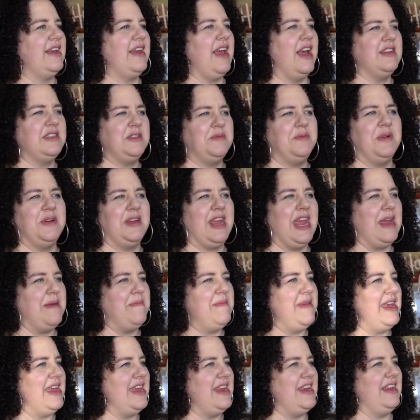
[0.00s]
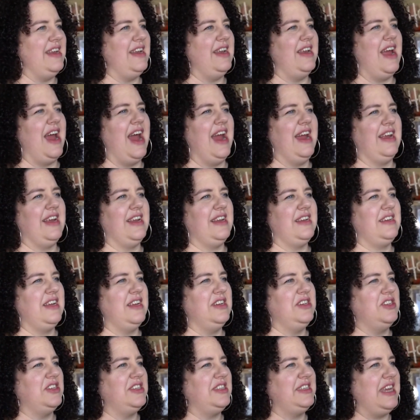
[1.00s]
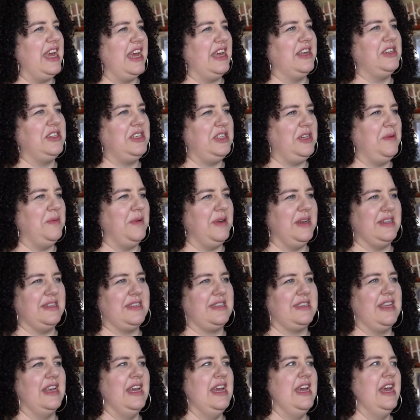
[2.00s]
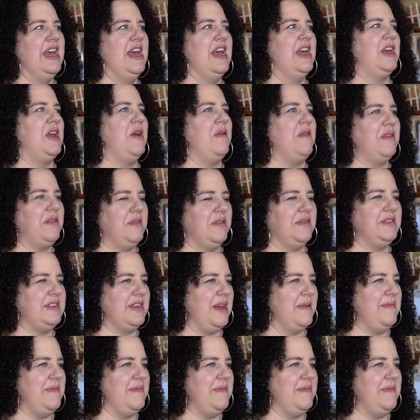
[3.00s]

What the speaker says: a customer came in and I could just tell she was going through